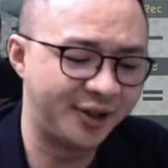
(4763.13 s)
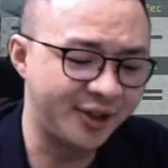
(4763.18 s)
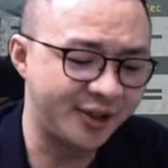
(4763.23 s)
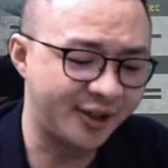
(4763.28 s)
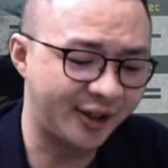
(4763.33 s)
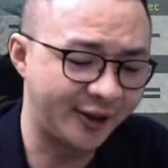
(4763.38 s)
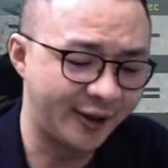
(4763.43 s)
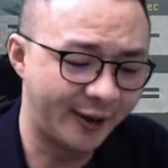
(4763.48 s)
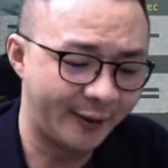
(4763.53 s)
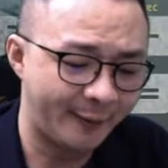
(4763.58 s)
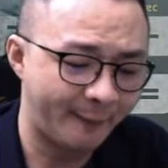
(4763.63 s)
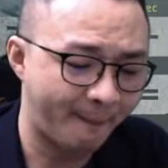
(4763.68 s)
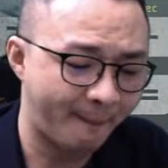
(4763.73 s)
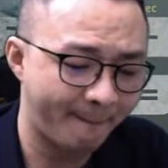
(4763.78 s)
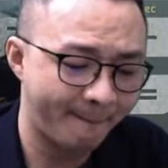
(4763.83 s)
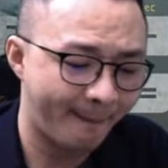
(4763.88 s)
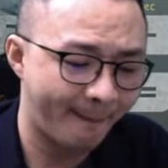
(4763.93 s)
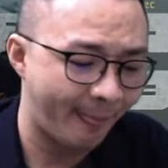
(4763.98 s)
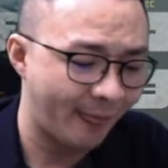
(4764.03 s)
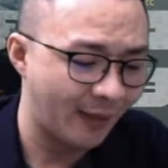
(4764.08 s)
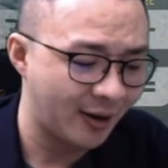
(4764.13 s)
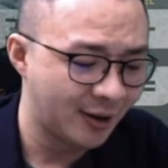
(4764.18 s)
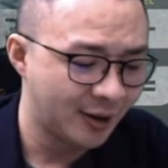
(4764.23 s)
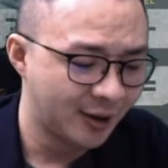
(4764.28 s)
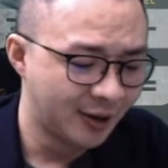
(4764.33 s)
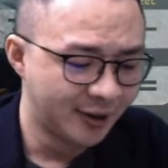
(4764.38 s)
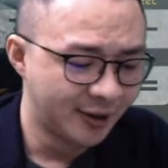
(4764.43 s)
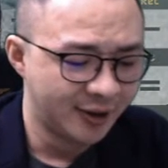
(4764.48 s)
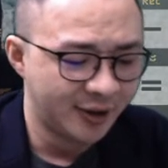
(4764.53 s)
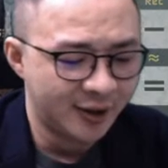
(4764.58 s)
thing.
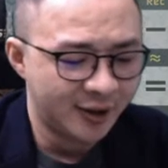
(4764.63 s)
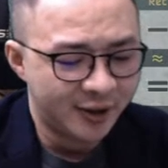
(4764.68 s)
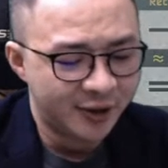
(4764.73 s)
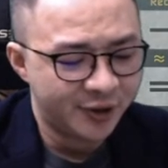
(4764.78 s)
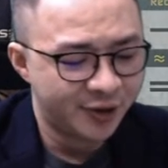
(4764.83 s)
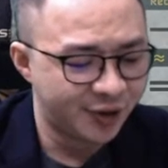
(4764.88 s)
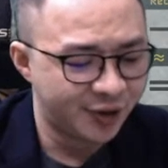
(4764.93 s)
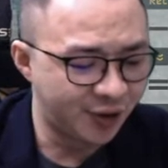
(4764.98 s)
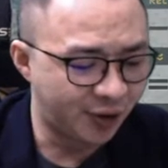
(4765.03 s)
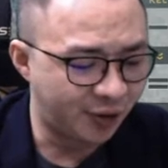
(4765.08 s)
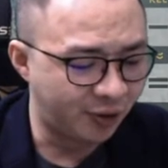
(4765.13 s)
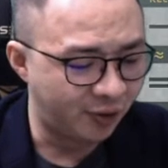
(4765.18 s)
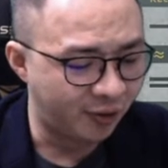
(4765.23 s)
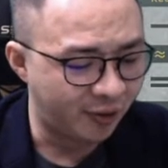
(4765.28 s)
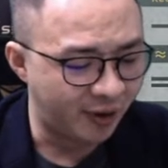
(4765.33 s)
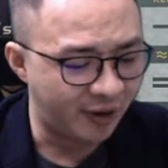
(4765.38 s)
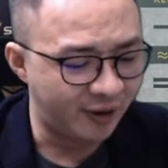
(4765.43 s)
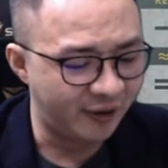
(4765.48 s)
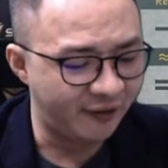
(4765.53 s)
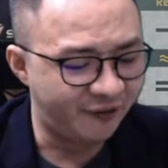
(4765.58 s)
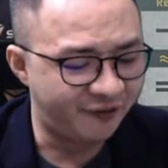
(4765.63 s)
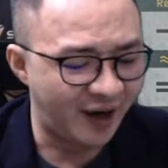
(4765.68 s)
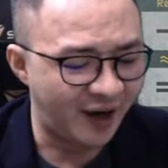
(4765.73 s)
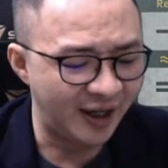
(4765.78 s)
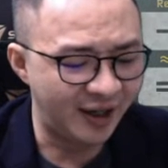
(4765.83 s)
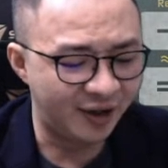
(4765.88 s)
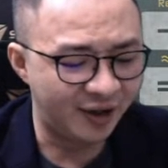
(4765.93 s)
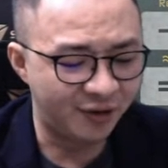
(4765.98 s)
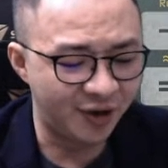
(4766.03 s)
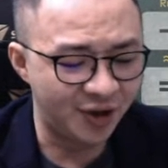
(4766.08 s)
So find the
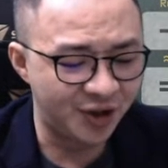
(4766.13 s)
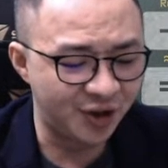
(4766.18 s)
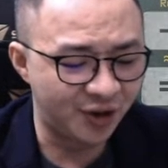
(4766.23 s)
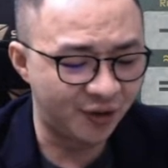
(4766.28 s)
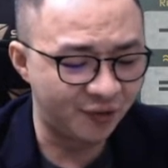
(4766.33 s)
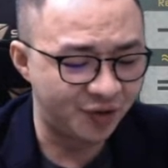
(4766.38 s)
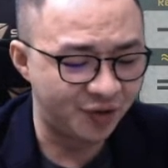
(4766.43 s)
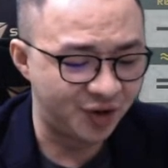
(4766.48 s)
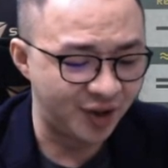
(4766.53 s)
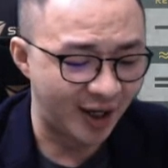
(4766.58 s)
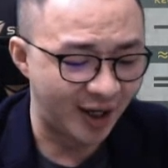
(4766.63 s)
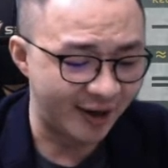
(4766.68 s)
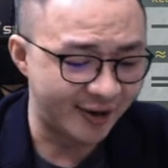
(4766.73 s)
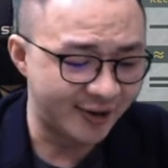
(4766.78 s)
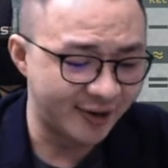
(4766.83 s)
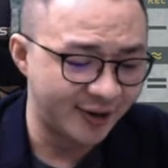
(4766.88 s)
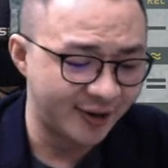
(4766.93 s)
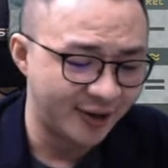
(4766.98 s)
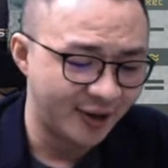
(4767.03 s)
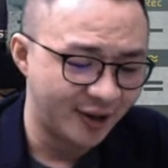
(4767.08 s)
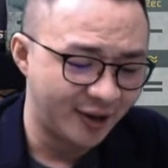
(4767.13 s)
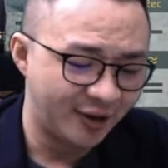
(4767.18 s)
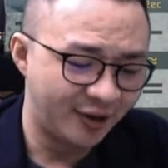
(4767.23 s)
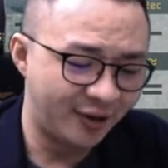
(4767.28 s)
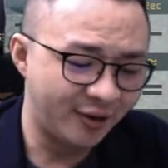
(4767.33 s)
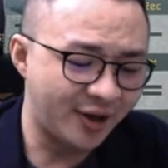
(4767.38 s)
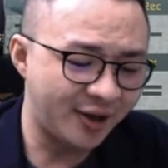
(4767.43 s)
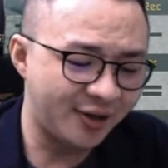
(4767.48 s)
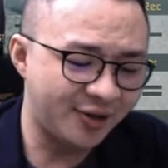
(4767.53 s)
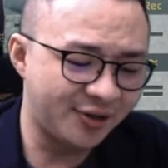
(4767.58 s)
equation of gx.
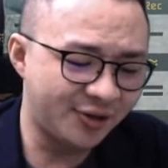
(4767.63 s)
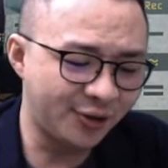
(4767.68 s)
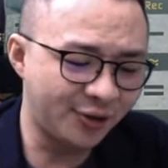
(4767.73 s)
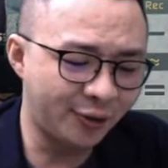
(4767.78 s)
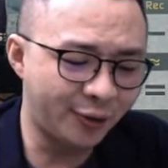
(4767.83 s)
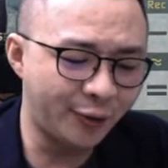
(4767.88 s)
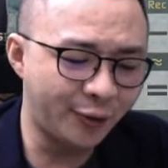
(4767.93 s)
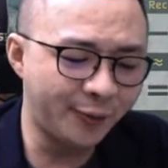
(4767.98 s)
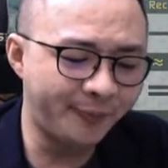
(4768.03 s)
Okay, so